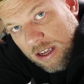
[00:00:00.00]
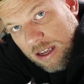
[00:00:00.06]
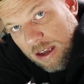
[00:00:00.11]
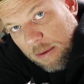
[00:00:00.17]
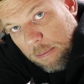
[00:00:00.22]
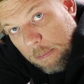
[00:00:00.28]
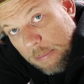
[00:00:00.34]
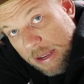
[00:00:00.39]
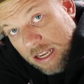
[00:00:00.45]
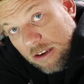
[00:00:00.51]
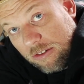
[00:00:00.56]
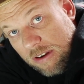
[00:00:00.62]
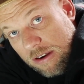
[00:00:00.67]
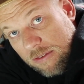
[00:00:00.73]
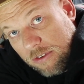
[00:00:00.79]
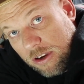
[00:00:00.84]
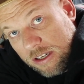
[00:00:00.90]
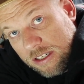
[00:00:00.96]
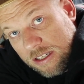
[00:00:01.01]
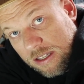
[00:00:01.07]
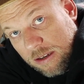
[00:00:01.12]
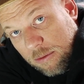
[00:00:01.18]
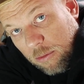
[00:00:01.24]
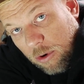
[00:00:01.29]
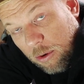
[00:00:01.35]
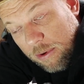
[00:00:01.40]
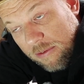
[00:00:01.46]
a bigger inverter
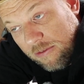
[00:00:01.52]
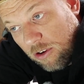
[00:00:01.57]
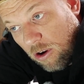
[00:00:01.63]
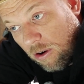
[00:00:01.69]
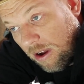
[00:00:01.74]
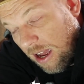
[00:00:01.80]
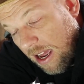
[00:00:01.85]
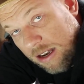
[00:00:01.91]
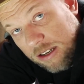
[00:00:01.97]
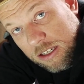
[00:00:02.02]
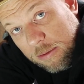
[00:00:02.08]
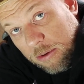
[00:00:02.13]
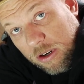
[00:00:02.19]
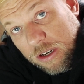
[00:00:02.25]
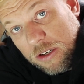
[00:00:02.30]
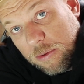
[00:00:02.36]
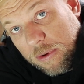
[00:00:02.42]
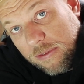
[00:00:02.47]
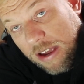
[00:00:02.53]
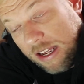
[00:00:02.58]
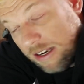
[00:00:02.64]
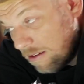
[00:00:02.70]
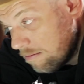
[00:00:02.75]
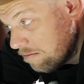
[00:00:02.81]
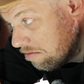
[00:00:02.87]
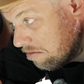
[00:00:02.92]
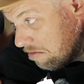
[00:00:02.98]
than what we've got, and to be honest, we've had
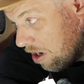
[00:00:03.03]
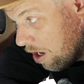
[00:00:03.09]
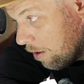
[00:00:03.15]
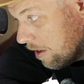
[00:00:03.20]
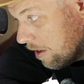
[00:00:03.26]
no